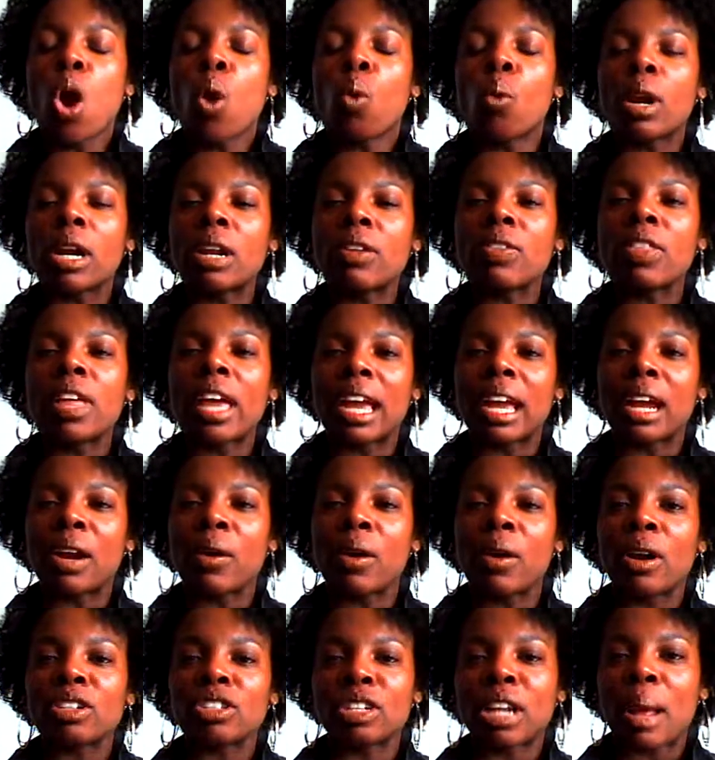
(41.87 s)
One of the
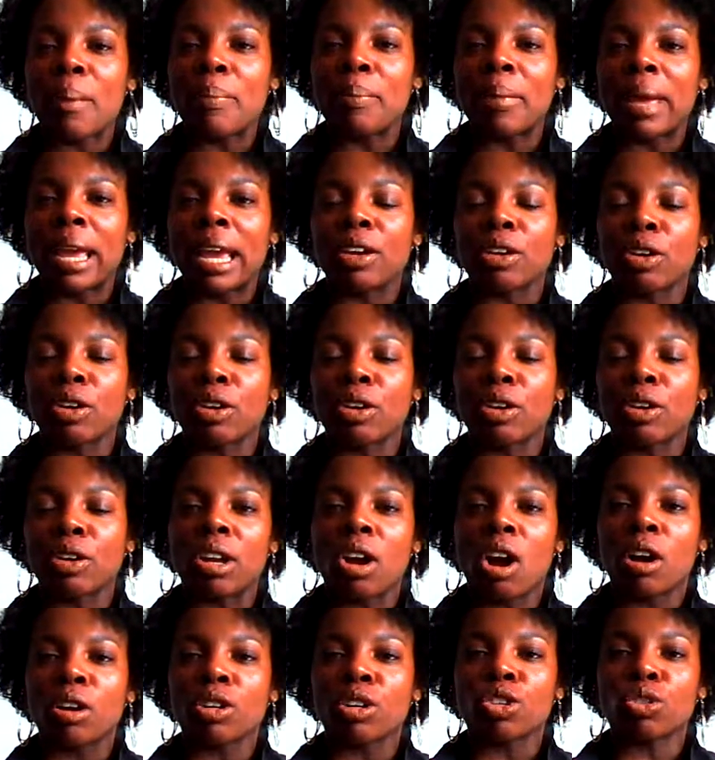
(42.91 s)
errors that I made early
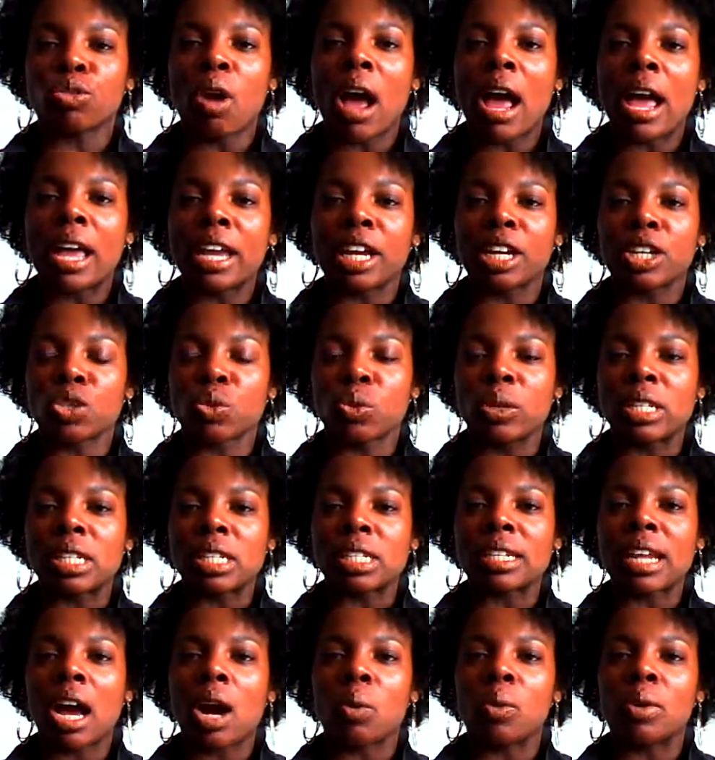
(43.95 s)
on trying a
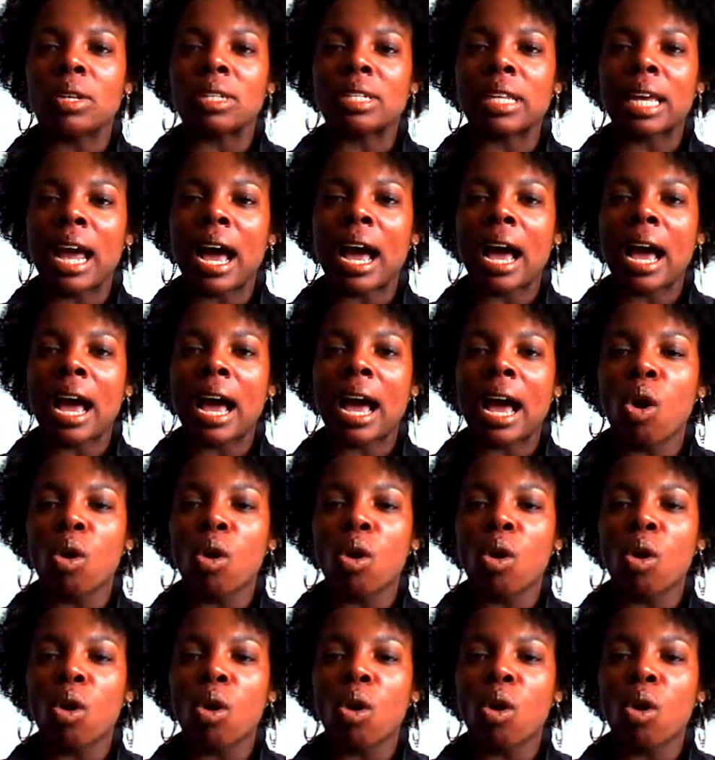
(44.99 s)
twist out was that I